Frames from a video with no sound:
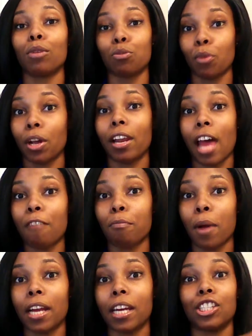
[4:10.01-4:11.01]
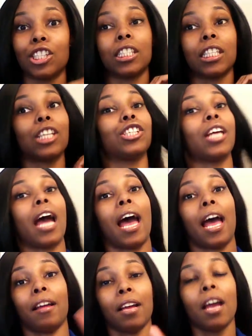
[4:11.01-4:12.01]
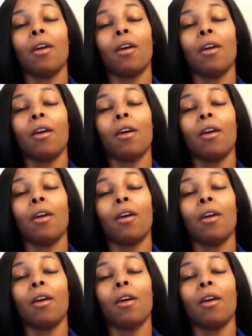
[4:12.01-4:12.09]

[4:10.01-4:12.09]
was real life pregnant. She said she got...